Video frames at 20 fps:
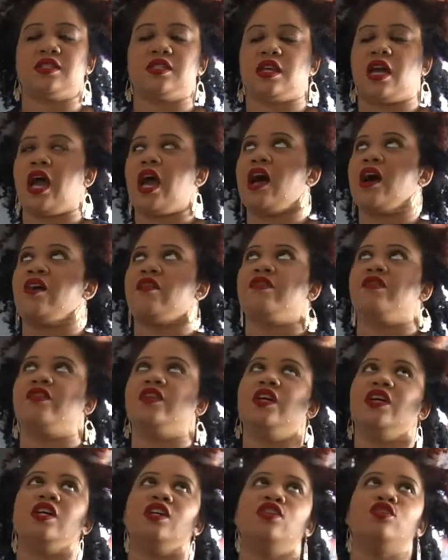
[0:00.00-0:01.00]
I have
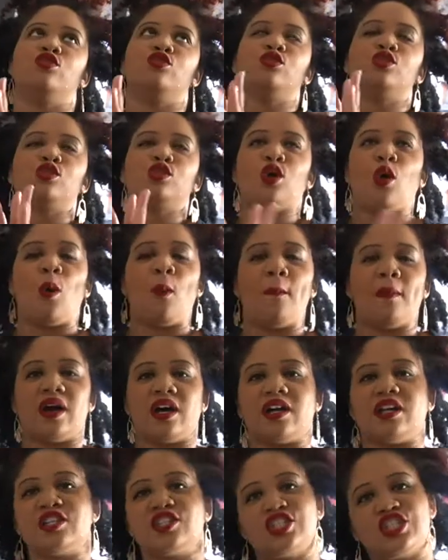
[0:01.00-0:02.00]
so
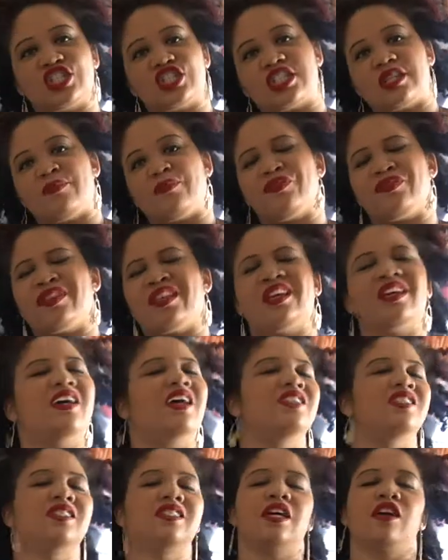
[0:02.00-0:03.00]
much. I
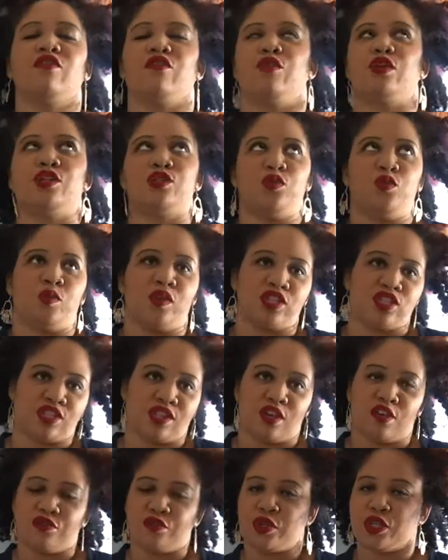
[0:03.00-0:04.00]
just have way too much
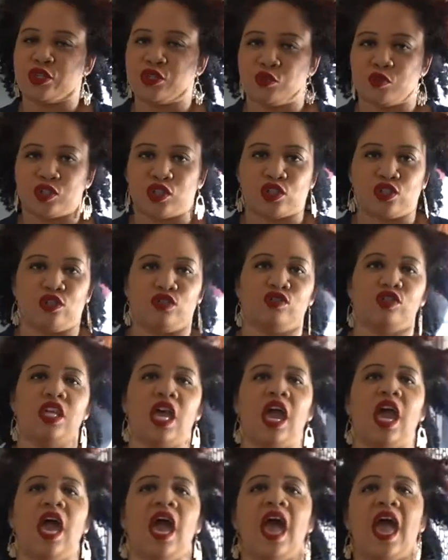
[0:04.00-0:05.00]
stuff, way too much clothes,
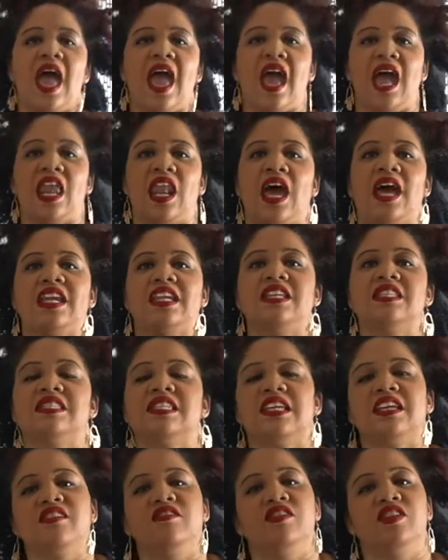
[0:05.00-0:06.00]
and I need to
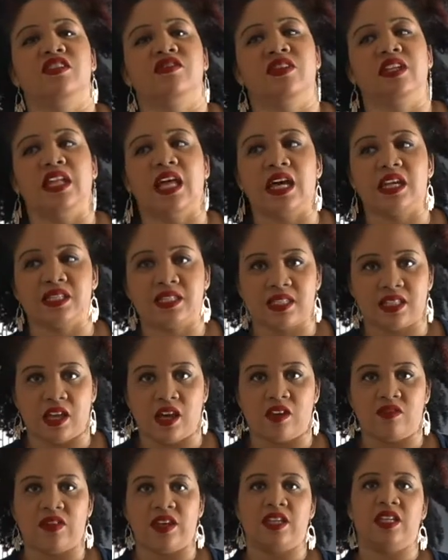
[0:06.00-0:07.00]
get rid of a lot of
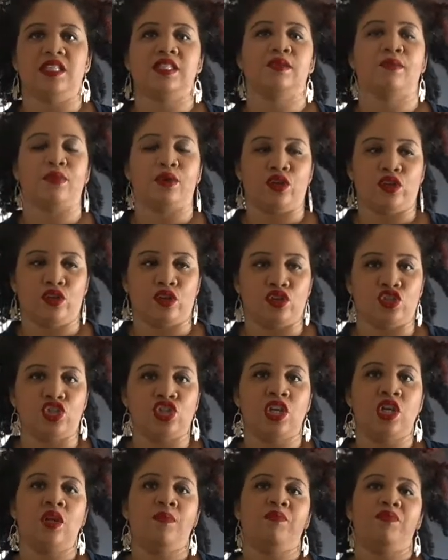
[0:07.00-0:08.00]
stuff. I need to purge,
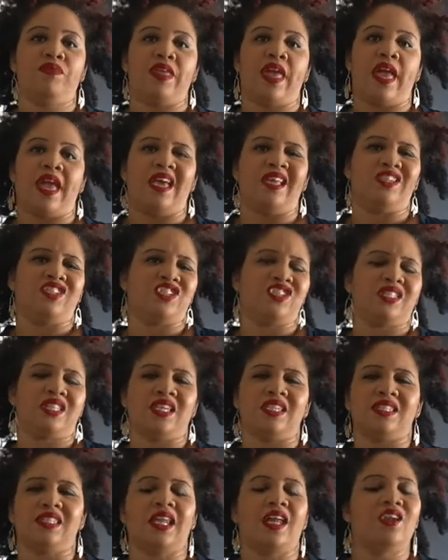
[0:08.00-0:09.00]
and just
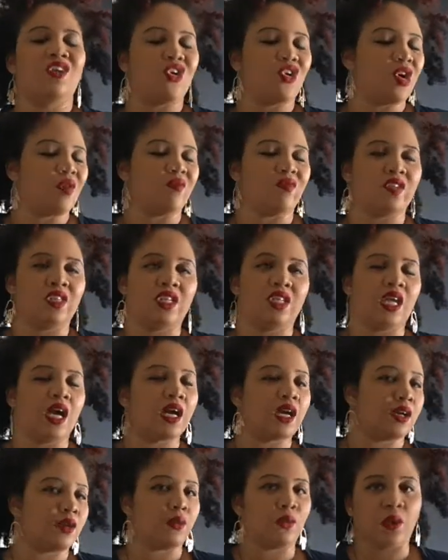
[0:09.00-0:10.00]
things that I know I'm really not
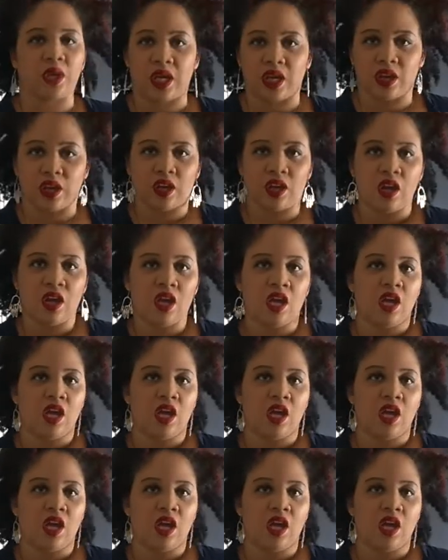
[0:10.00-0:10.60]
gonna wear.